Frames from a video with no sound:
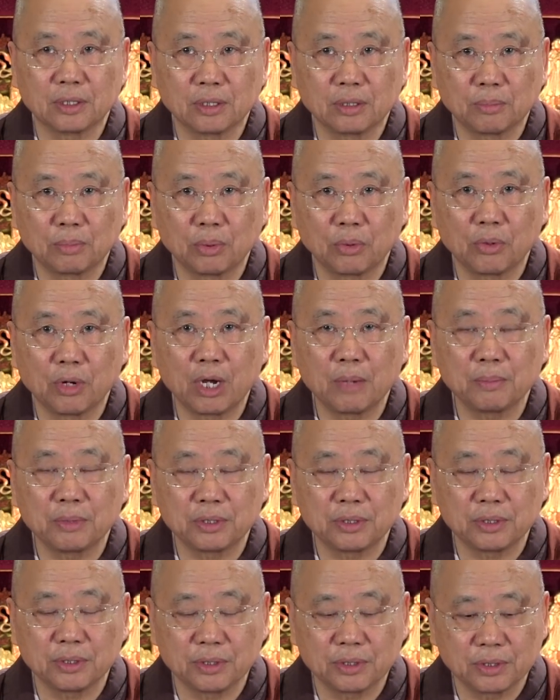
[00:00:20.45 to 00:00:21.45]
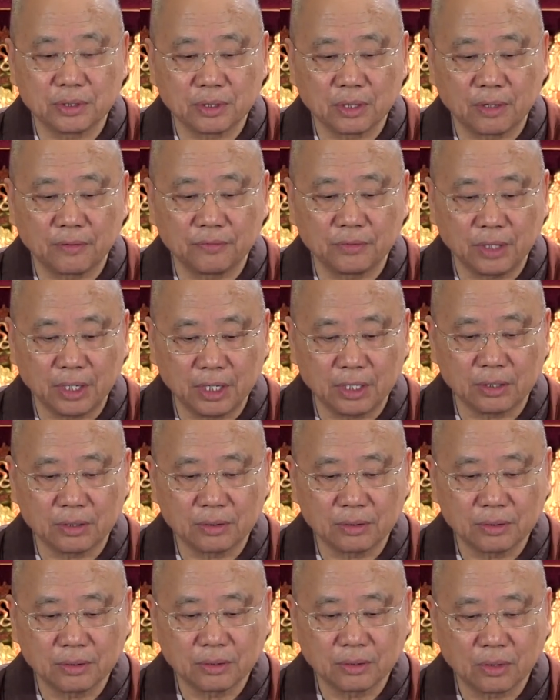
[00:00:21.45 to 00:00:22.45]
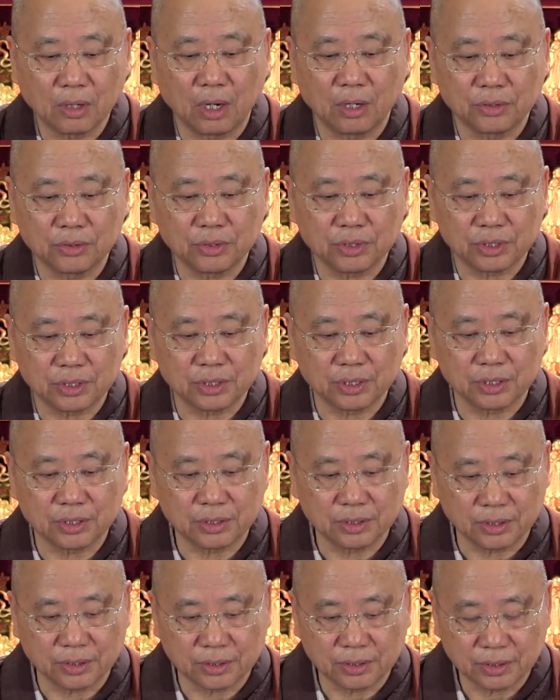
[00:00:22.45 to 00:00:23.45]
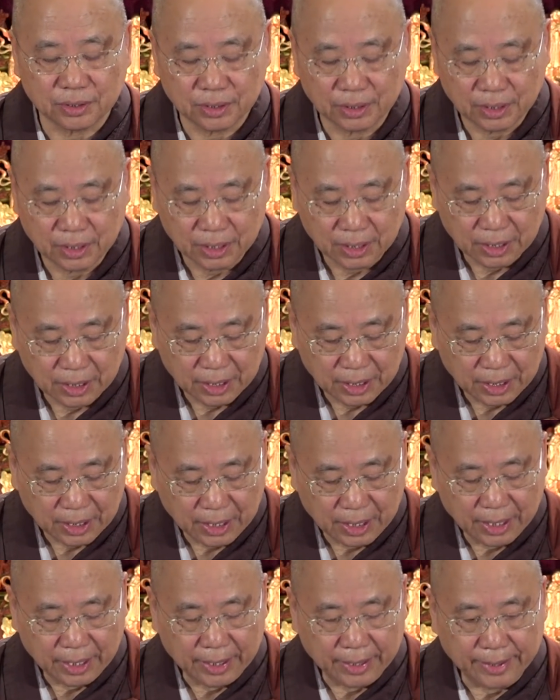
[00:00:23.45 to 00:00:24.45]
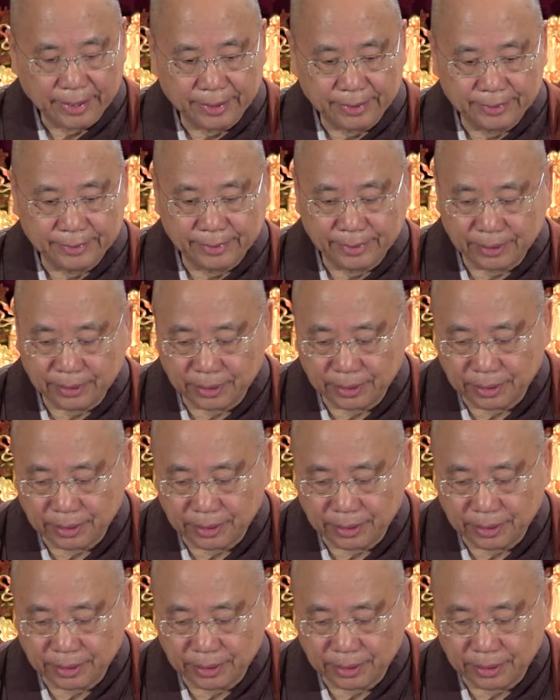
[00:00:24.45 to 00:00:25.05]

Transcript: the parameters of the 8 consciousnesses. And